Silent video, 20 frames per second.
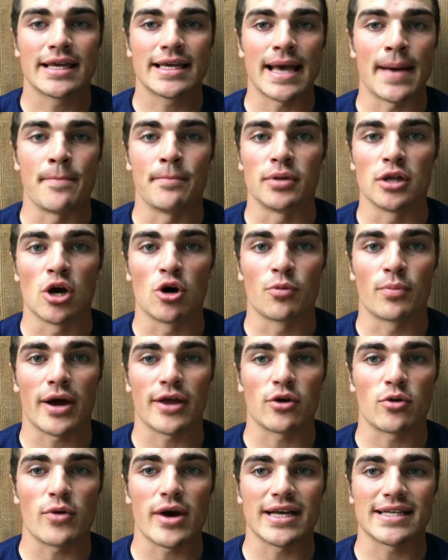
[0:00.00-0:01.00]
getting blown
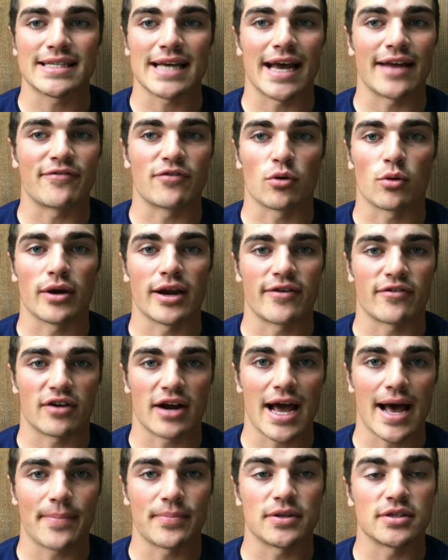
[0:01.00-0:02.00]
by the wayside for
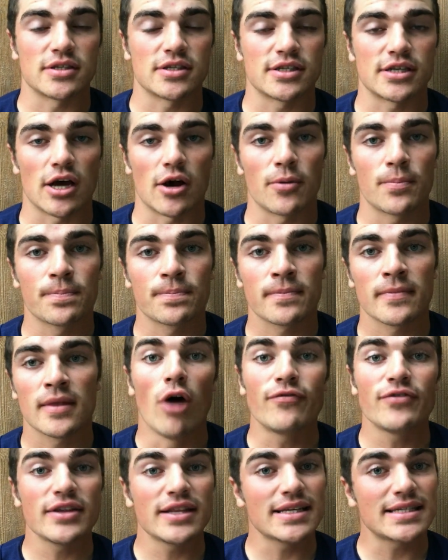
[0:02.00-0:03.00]
whatever happens so
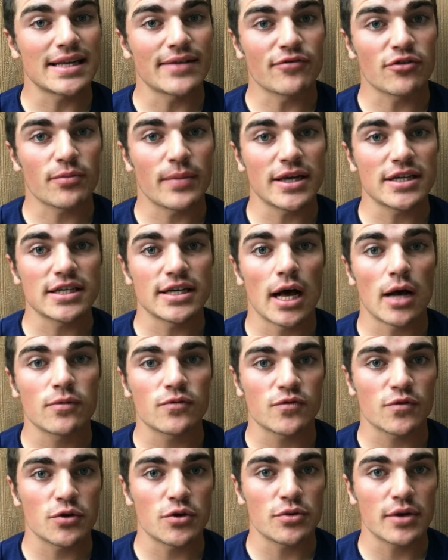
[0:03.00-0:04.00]
Hopefully this information
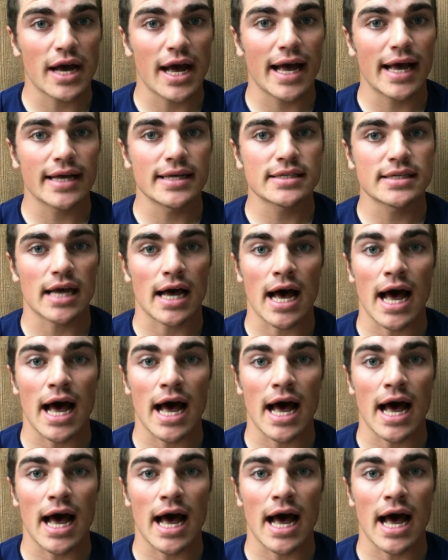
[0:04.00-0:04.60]
helps for you guys.